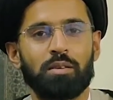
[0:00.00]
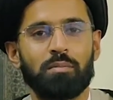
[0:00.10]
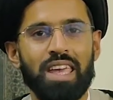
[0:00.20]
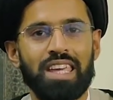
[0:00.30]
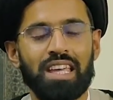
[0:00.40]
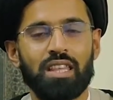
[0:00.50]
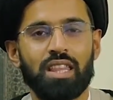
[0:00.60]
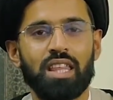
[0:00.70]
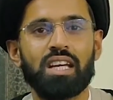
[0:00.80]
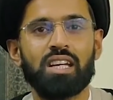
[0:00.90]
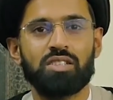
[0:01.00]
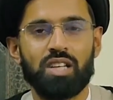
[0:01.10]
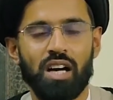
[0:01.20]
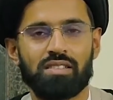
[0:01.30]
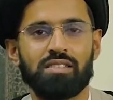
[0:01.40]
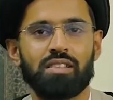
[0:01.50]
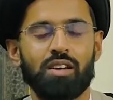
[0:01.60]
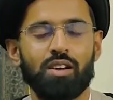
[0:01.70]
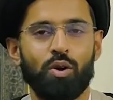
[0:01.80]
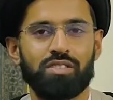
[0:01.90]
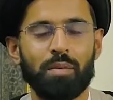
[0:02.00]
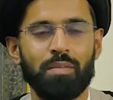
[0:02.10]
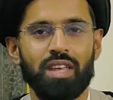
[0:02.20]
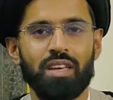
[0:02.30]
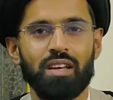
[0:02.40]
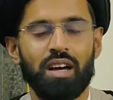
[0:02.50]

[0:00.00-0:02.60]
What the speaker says: making thick dust or something,